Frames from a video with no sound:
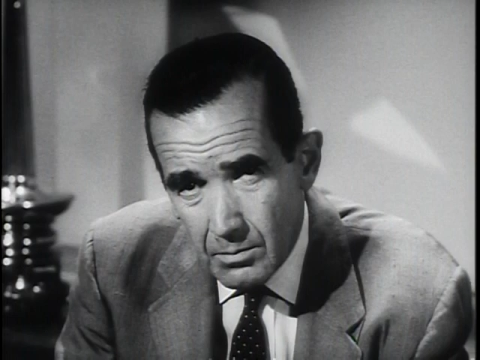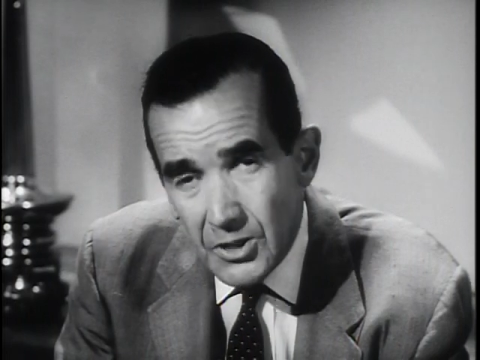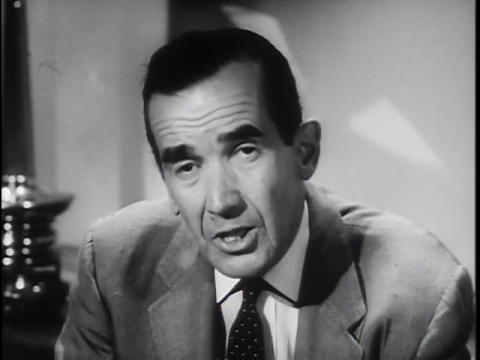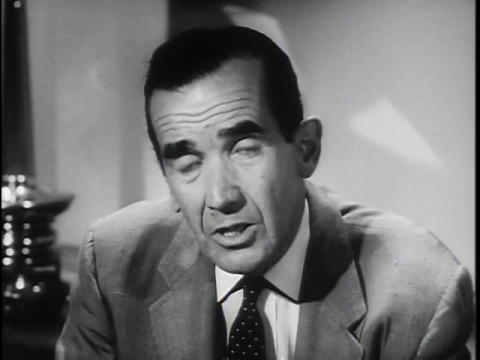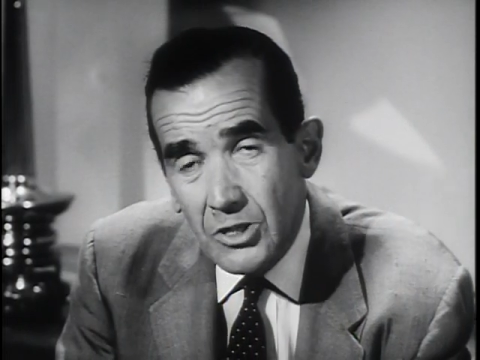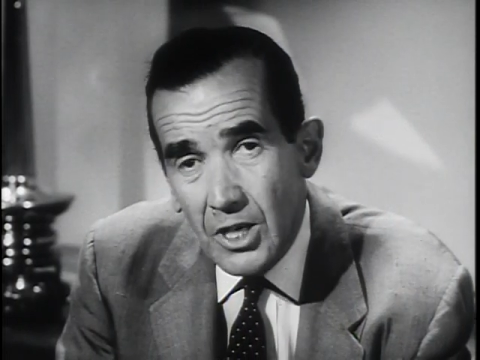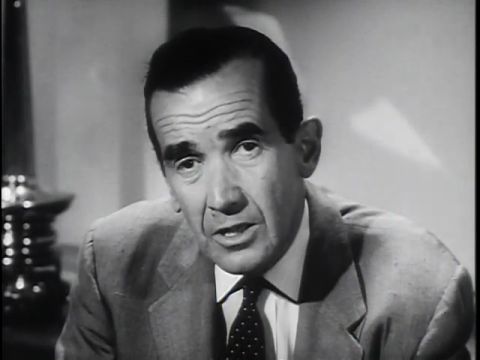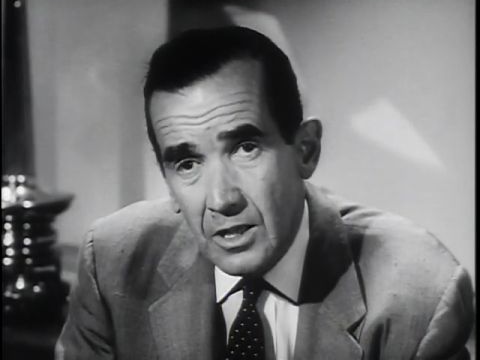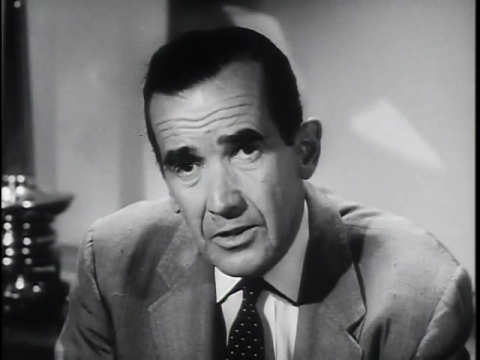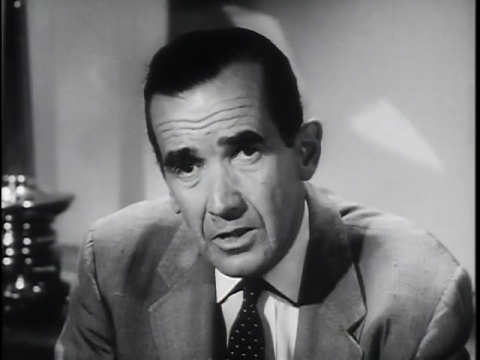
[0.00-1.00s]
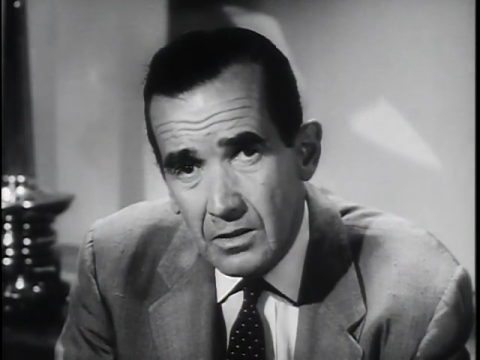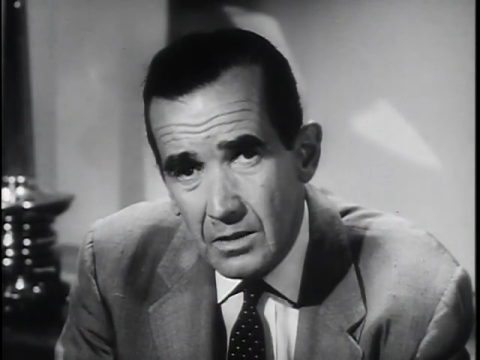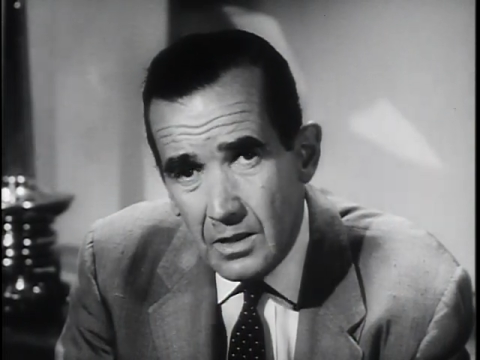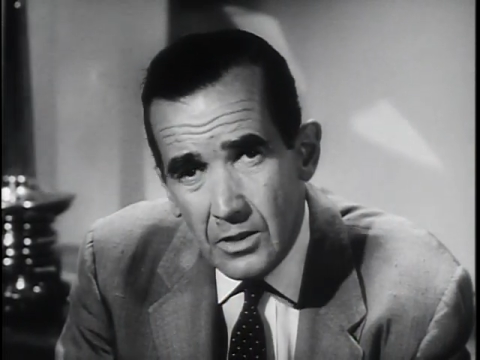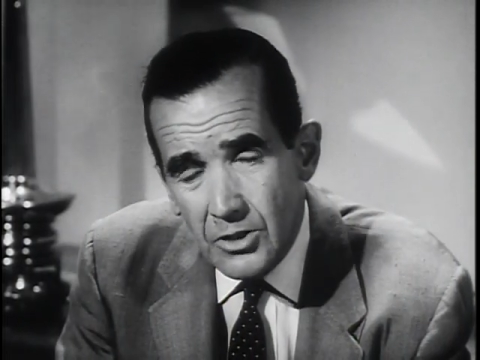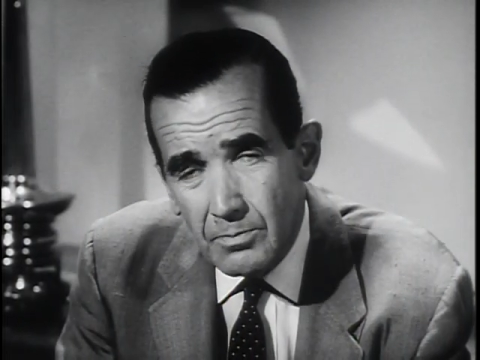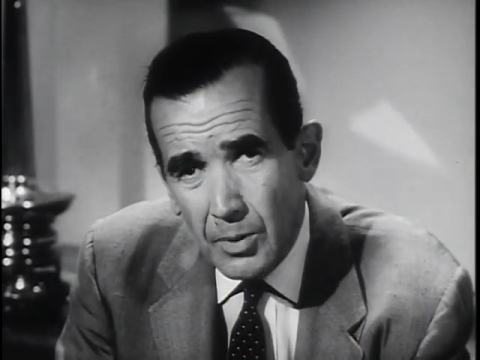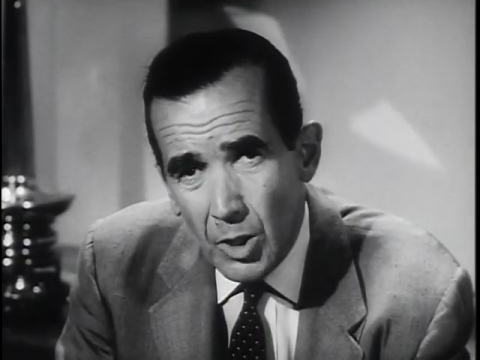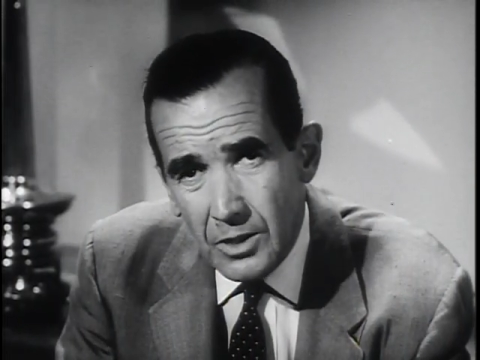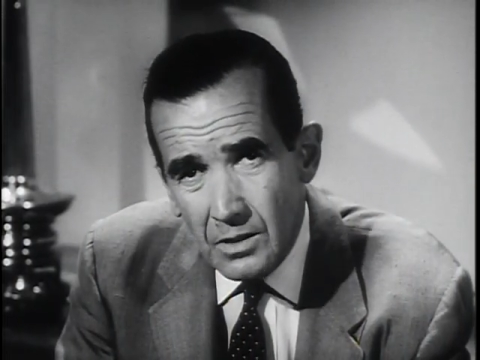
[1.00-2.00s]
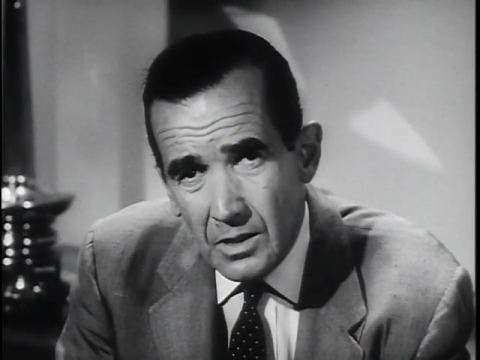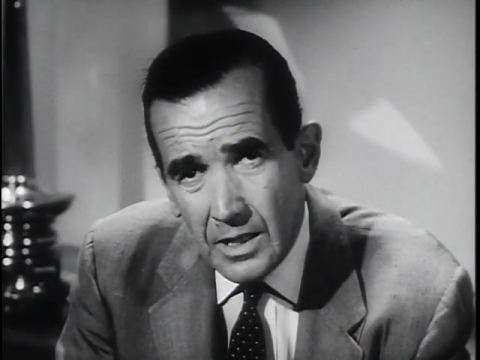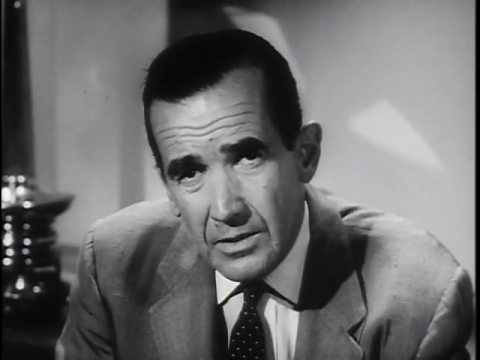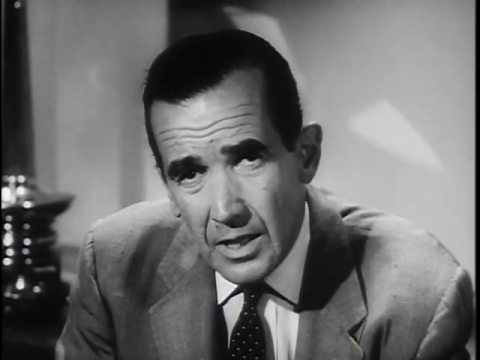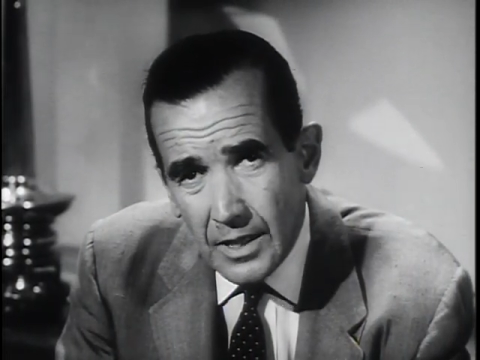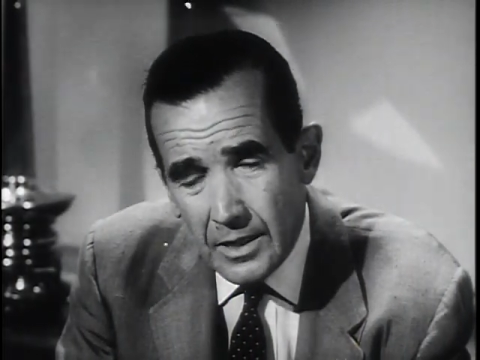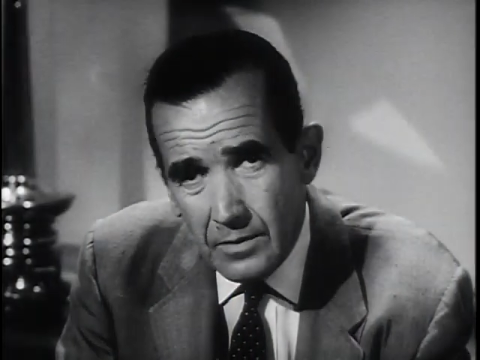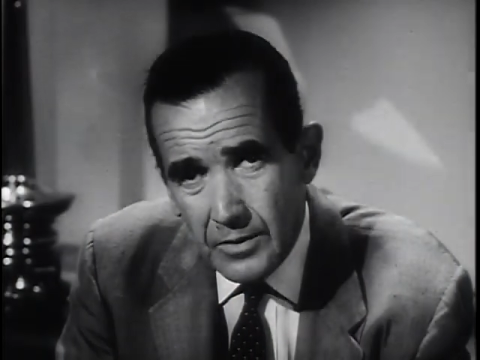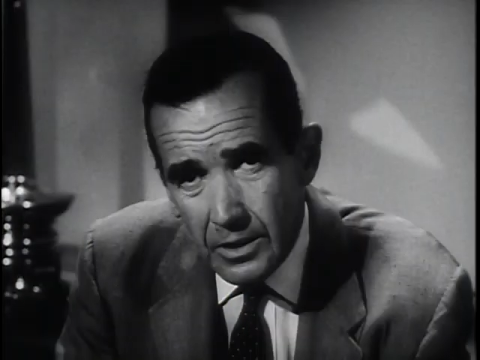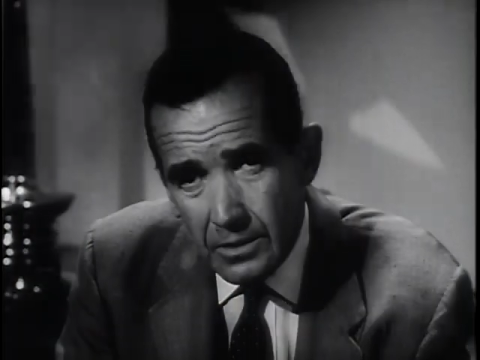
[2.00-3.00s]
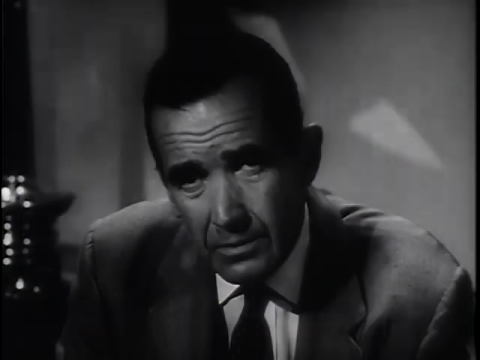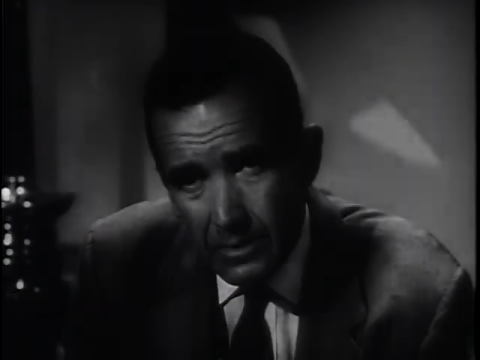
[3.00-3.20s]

But there is yet another as important as any of these.